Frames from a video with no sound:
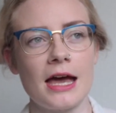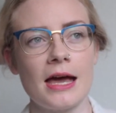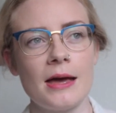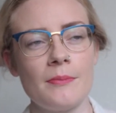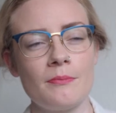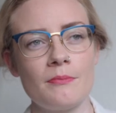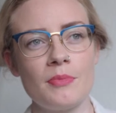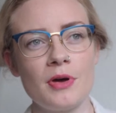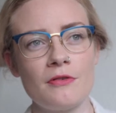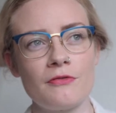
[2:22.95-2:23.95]

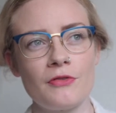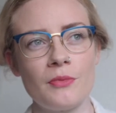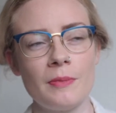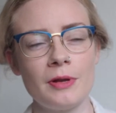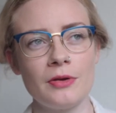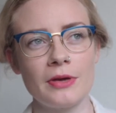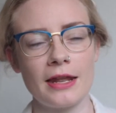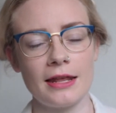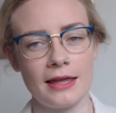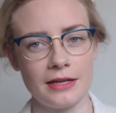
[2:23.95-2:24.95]
But for women who get
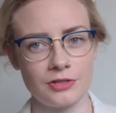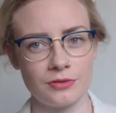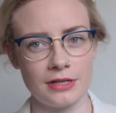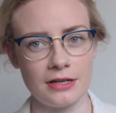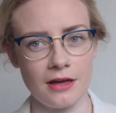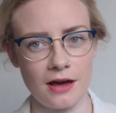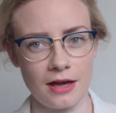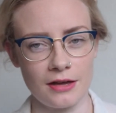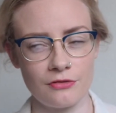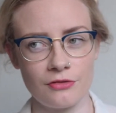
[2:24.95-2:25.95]
it later on in
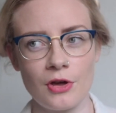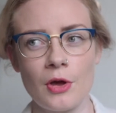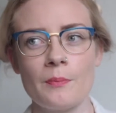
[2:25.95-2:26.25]
life,